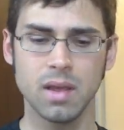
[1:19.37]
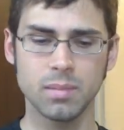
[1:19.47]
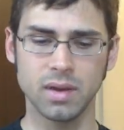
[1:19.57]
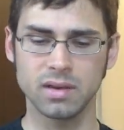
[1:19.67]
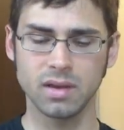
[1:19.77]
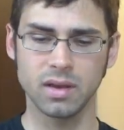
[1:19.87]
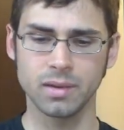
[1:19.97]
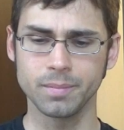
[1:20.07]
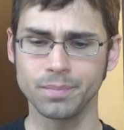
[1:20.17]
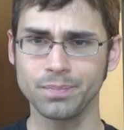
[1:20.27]
But
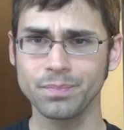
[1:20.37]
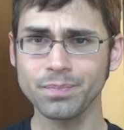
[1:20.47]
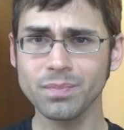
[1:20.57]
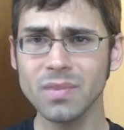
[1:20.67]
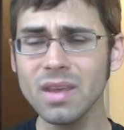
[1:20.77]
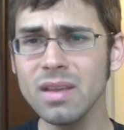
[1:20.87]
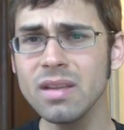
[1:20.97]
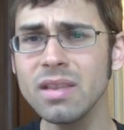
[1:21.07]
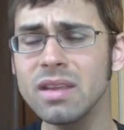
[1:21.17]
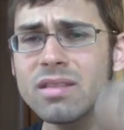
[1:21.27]
um,
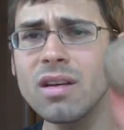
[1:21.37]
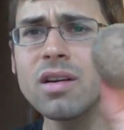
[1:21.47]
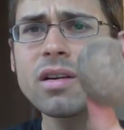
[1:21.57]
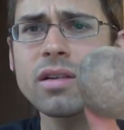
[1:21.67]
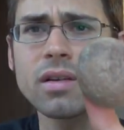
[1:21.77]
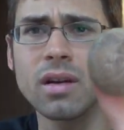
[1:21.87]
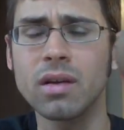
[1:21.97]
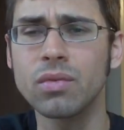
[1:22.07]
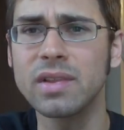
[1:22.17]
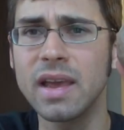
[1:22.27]
these are
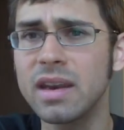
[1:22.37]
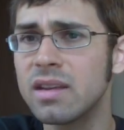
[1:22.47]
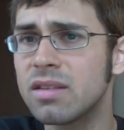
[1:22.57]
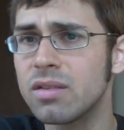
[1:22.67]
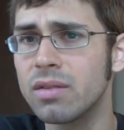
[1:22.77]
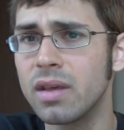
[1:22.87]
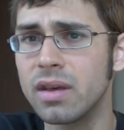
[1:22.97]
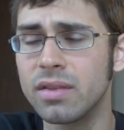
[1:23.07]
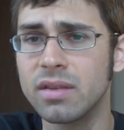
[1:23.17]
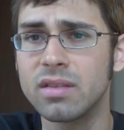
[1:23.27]
uh, related to the, the